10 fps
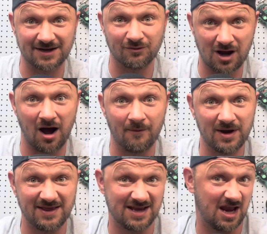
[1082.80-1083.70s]
I'll come
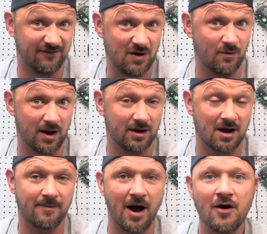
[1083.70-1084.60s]
in the evening when I
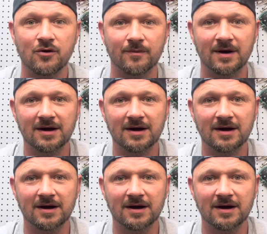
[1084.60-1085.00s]
come home.